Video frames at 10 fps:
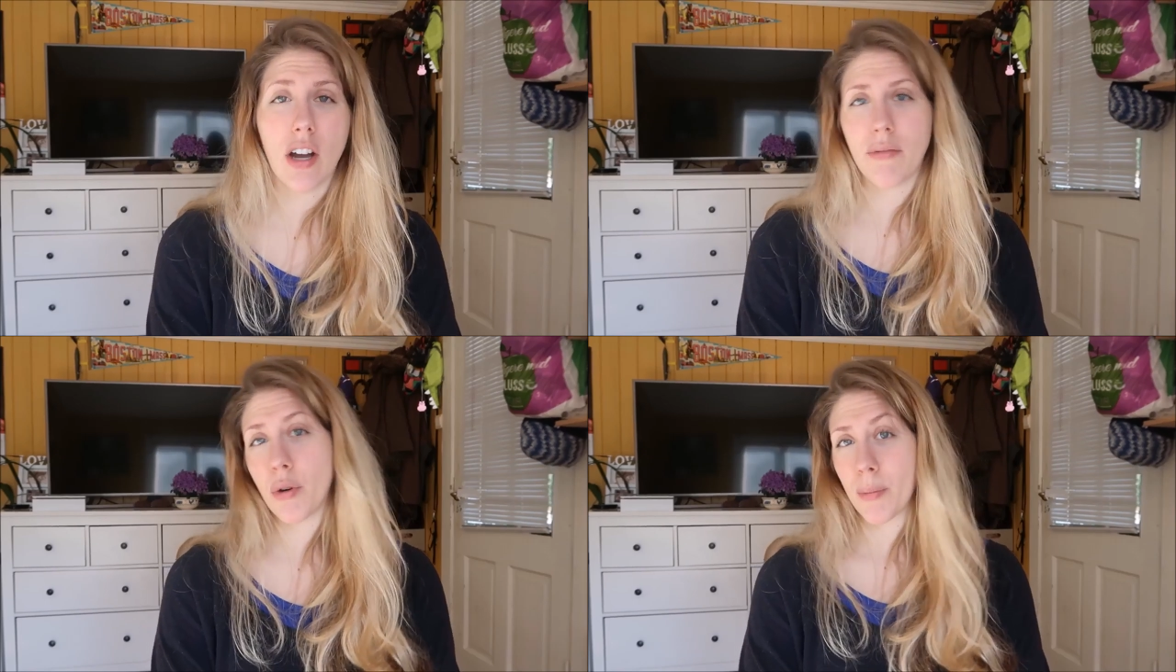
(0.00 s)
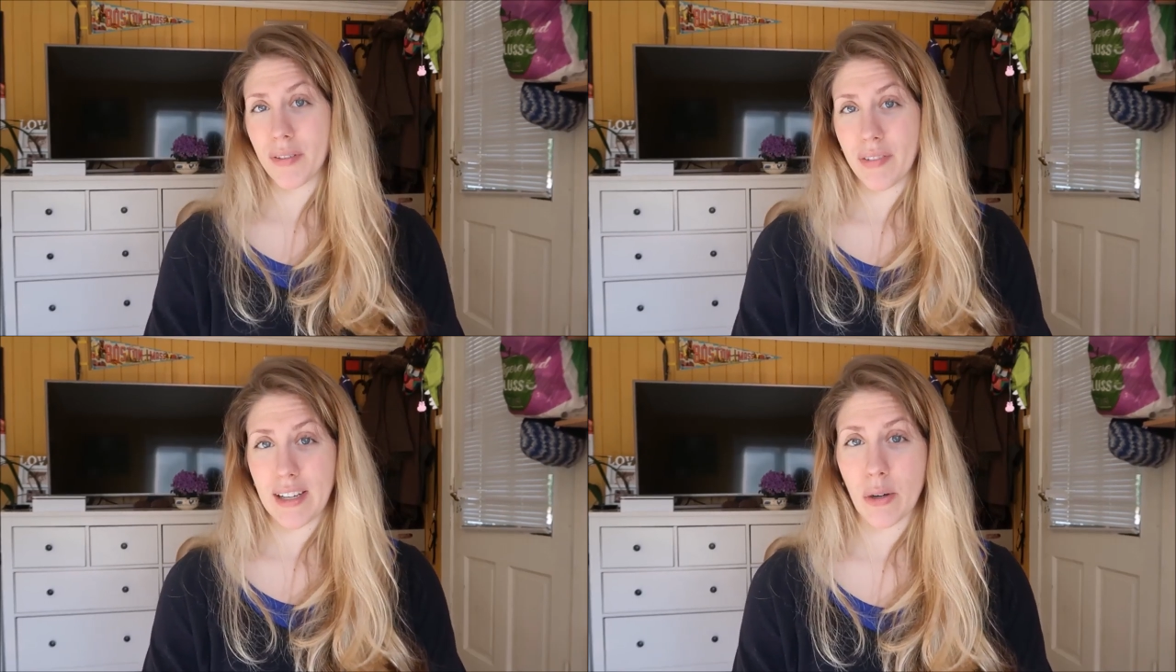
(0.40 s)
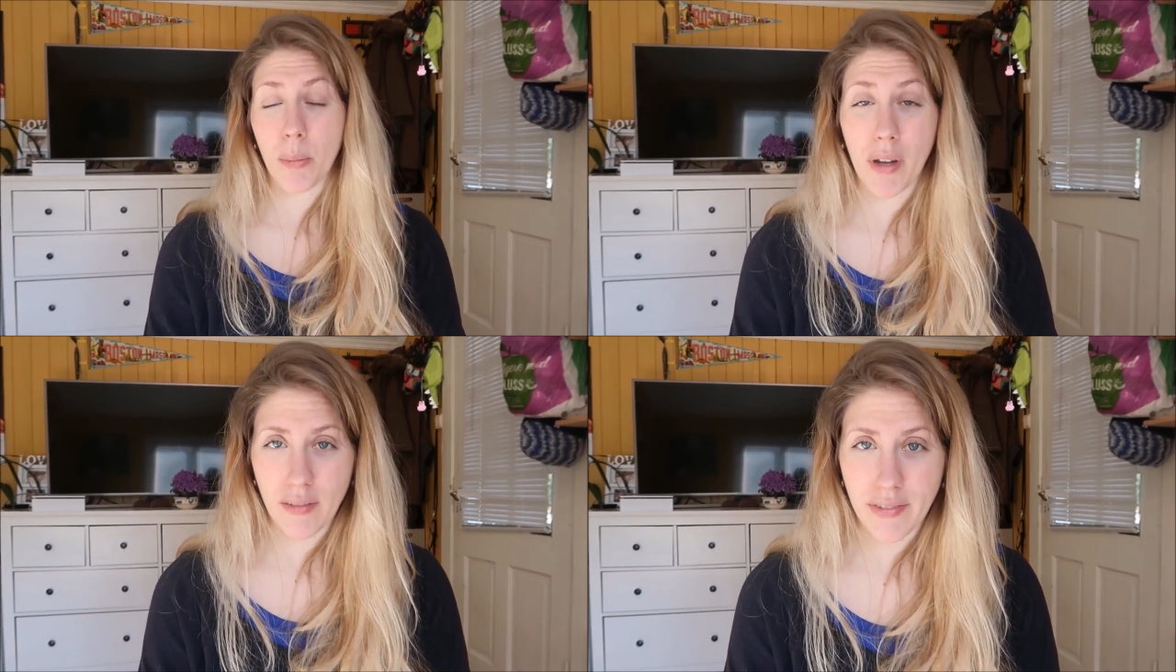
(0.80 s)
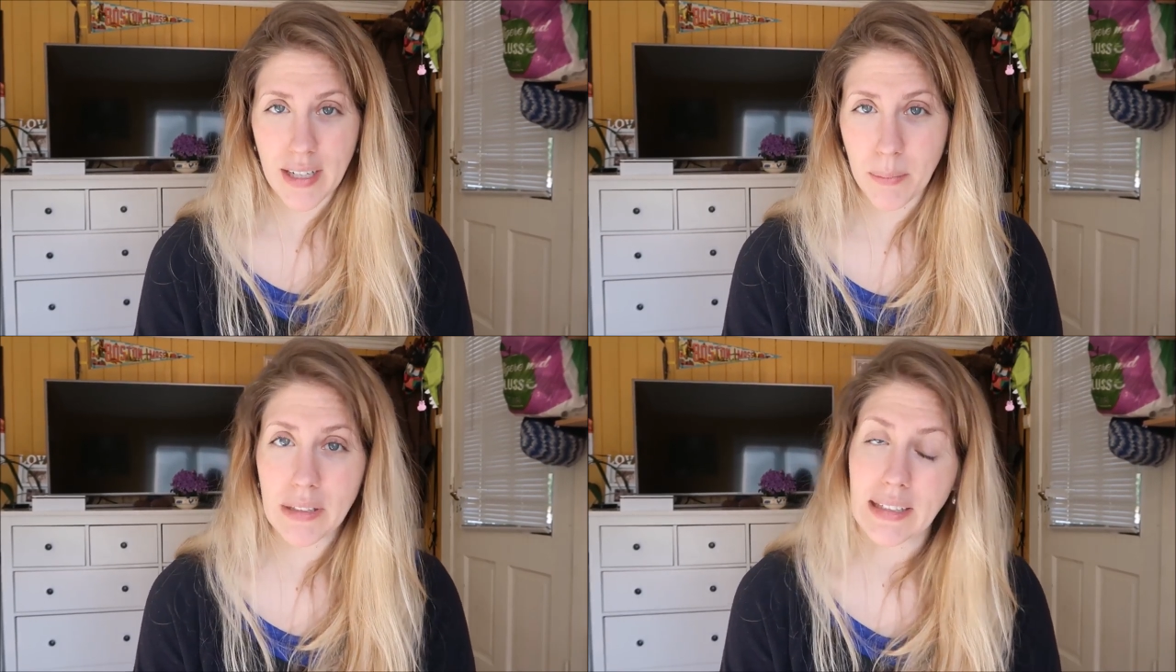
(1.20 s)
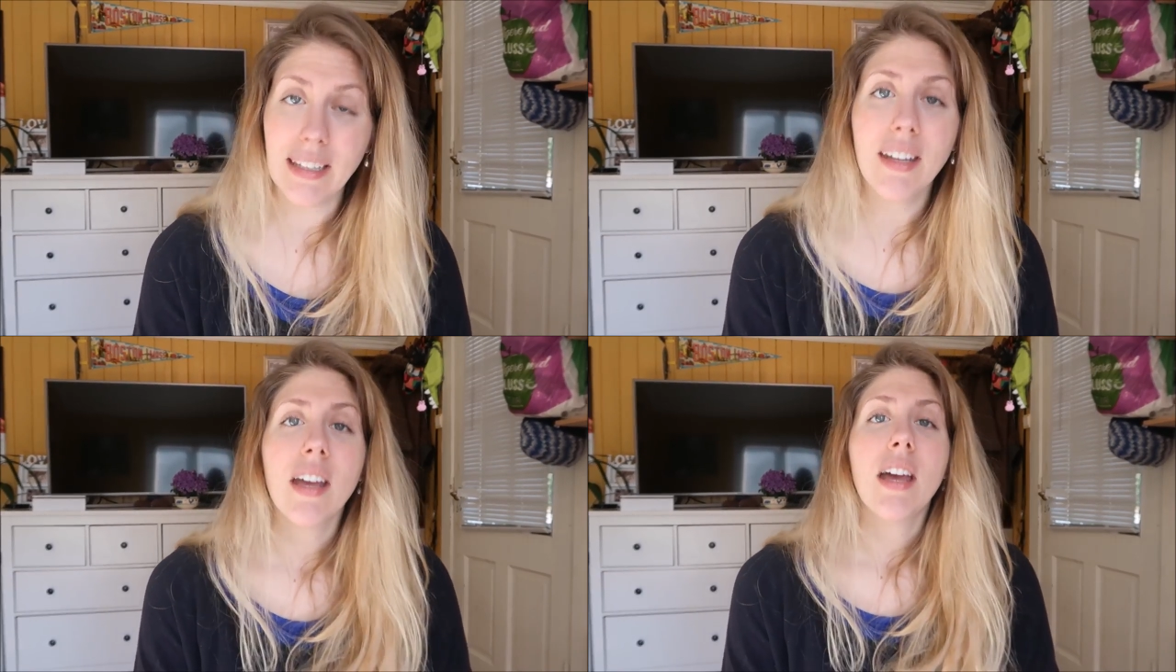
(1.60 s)
not formula feed or bottle feed
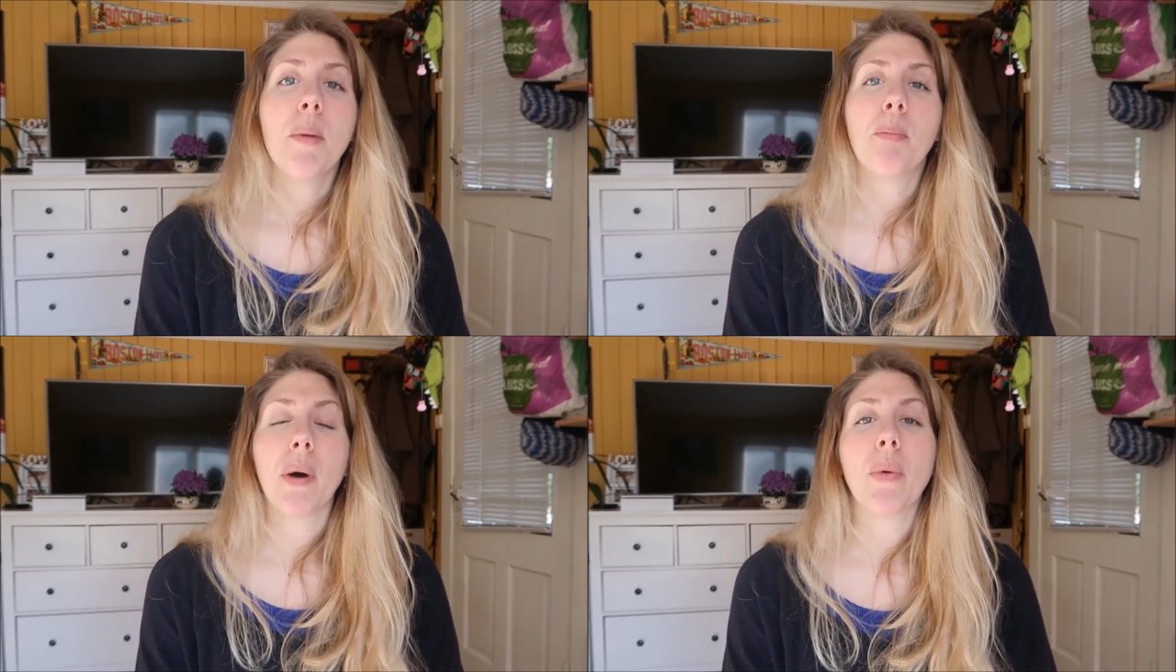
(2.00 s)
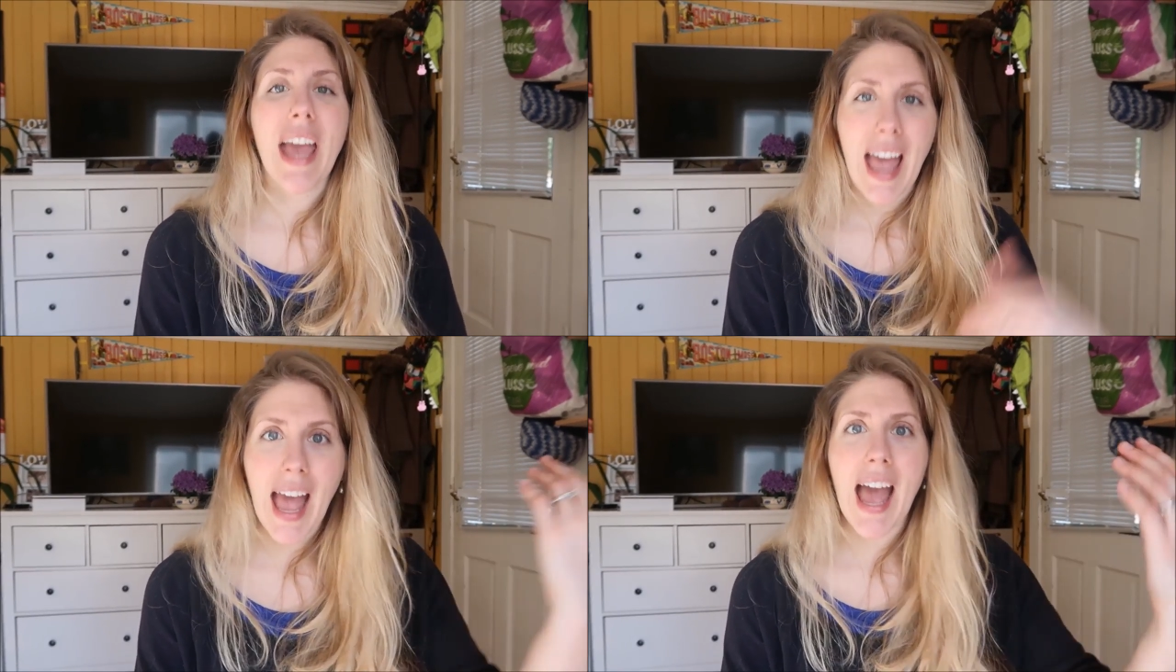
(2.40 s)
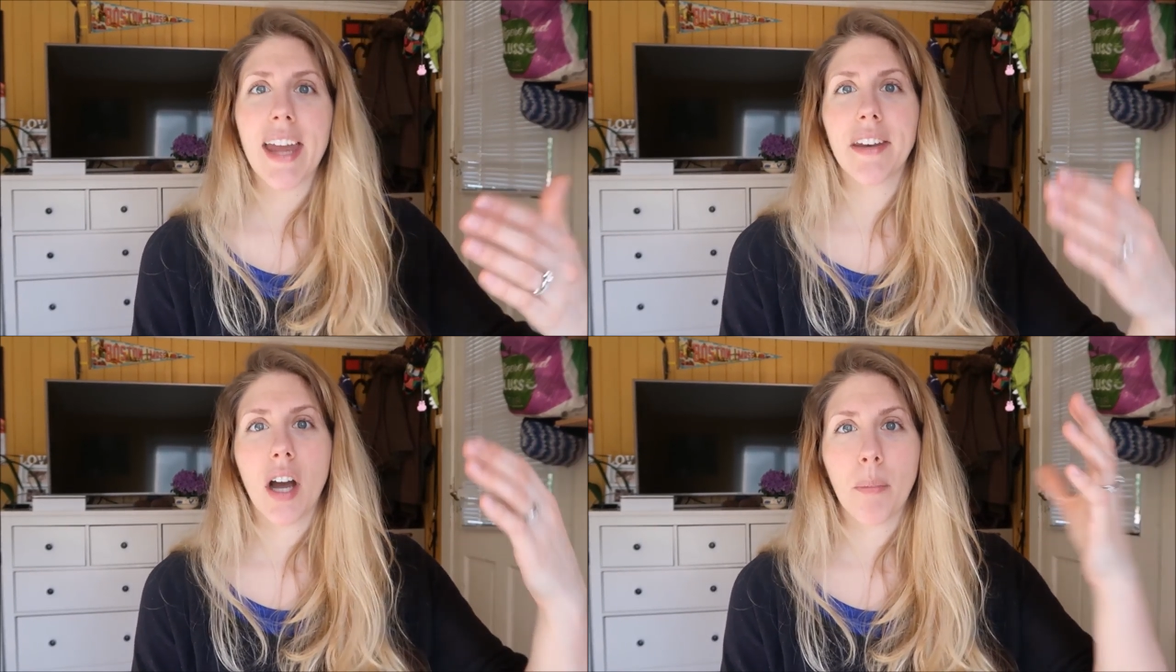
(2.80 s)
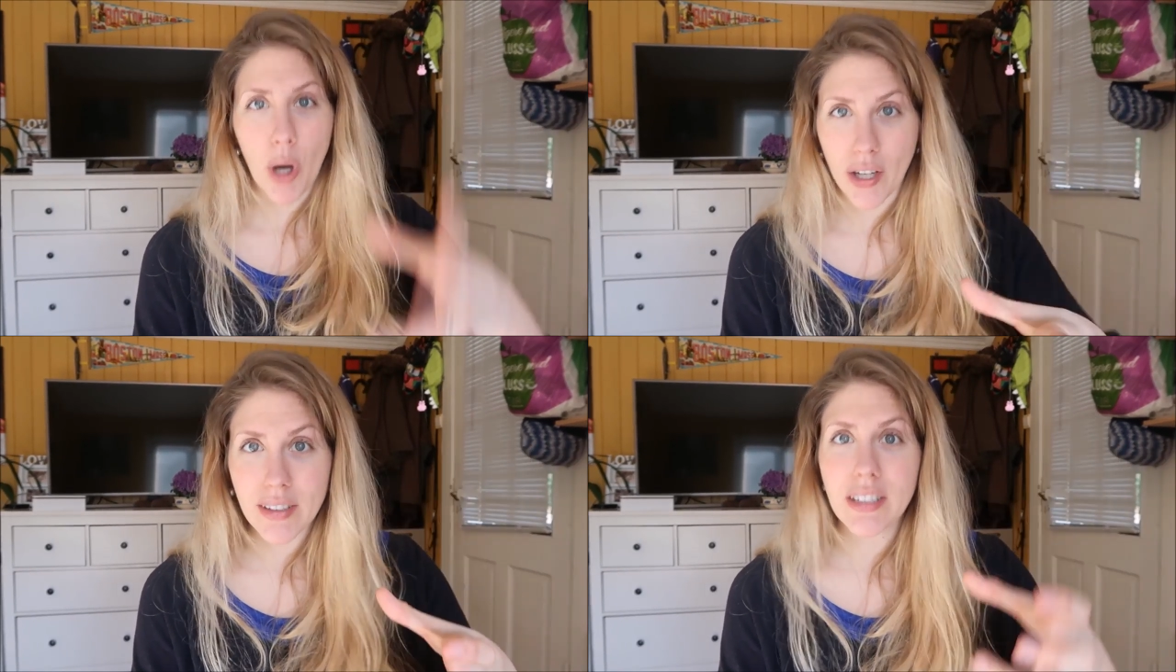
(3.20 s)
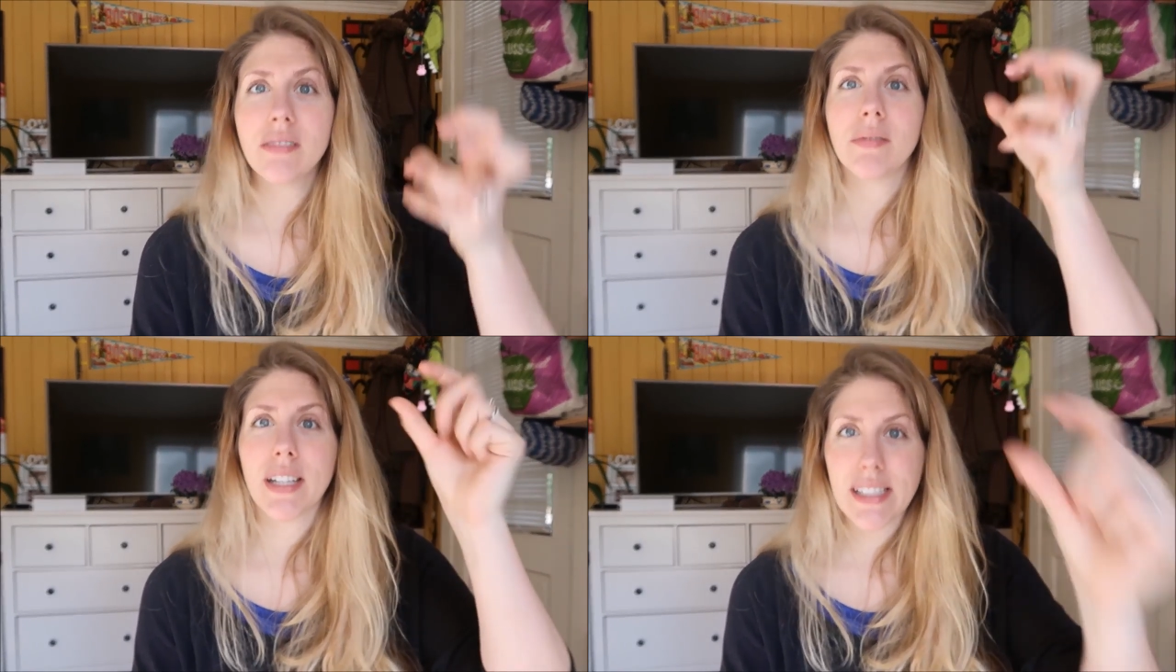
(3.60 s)
Emmeline, but we had a bottle
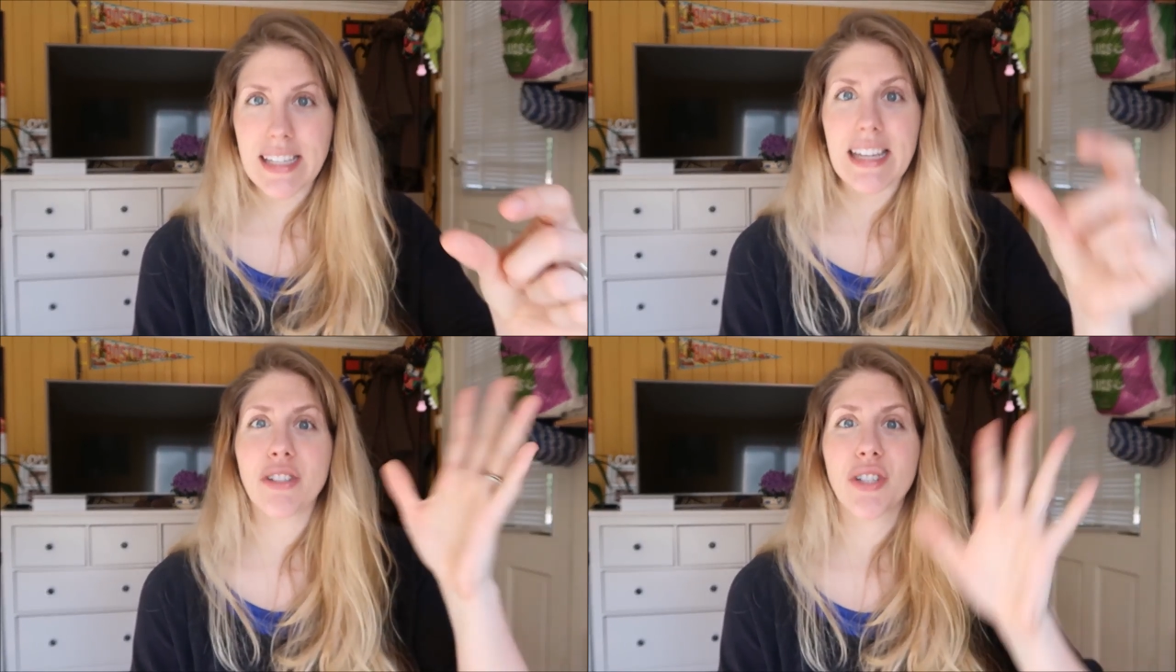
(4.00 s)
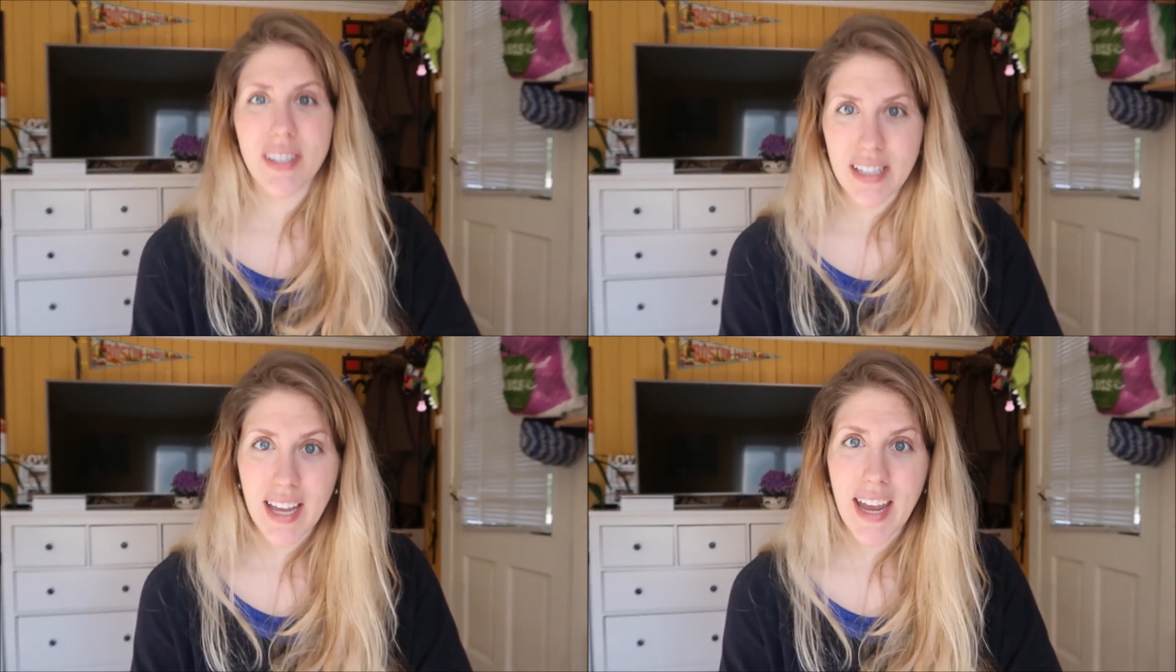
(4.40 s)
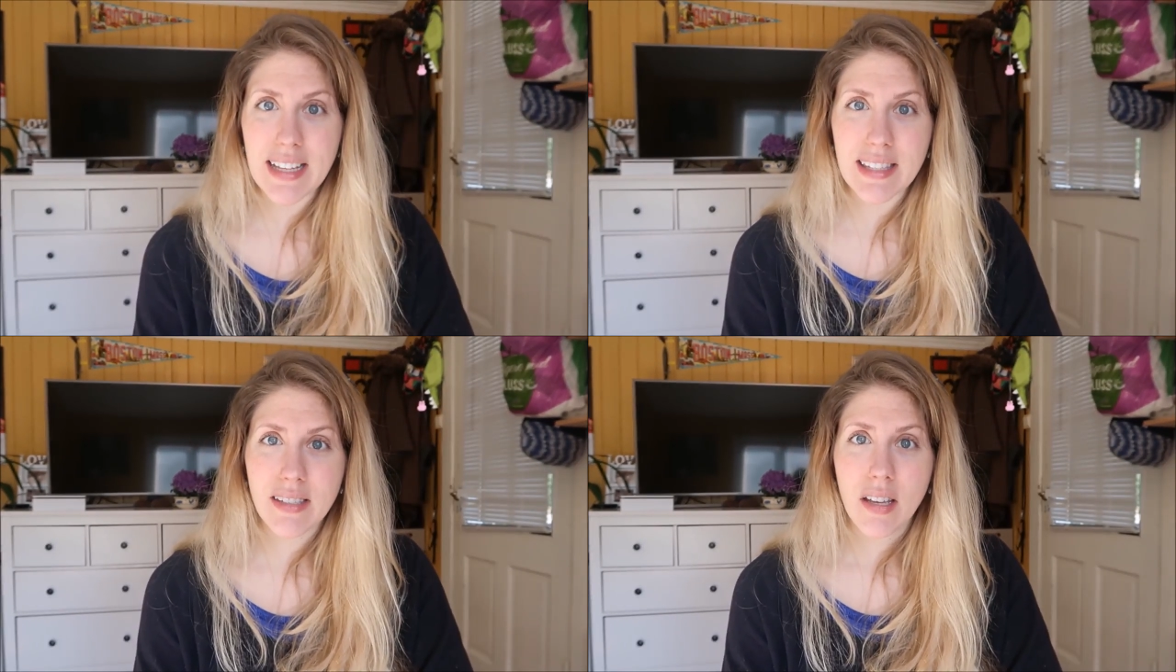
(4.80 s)
and a teat just in case.